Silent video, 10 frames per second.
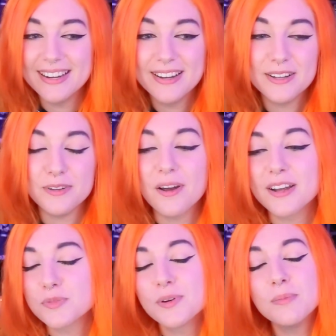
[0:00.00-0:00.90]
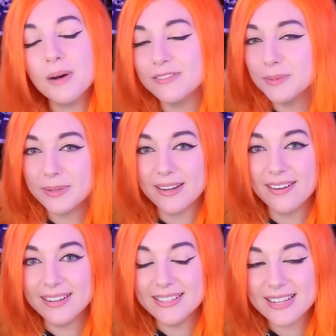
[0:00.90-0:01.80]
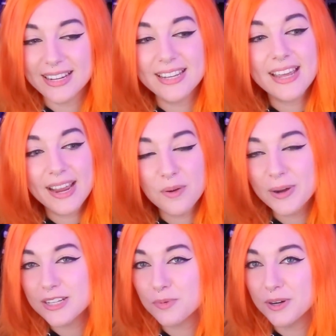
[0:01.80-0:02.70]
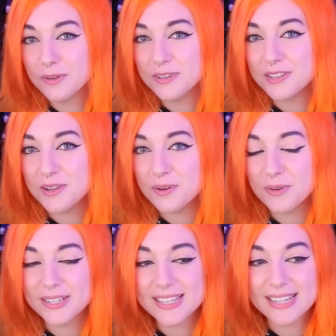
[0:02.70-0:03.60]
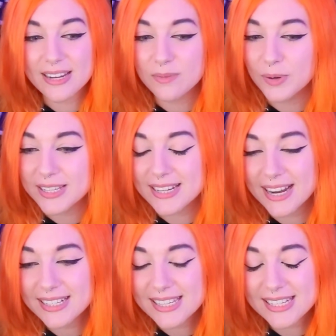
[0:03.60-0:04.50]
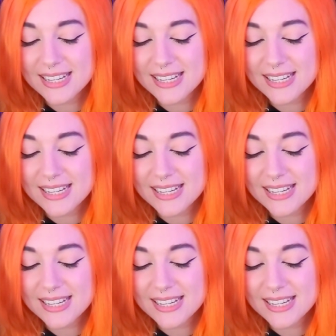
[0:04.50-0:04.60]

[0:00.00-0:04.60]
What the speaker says: You guys went above and beyond. I can't wait to work with you and see what's next.